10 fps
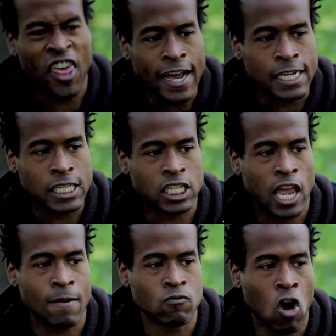thinkst
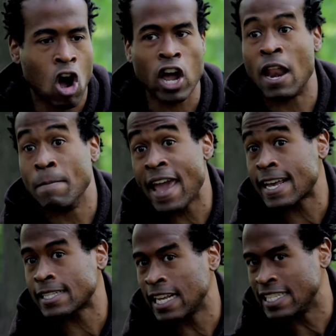him wrong, and
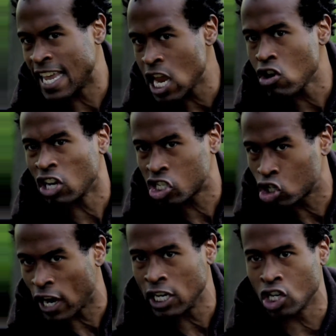makest his ear a
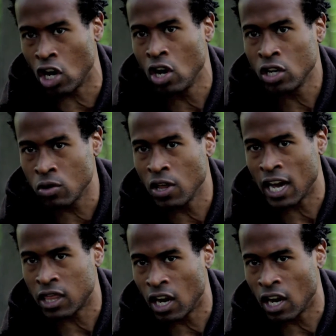stranger to thy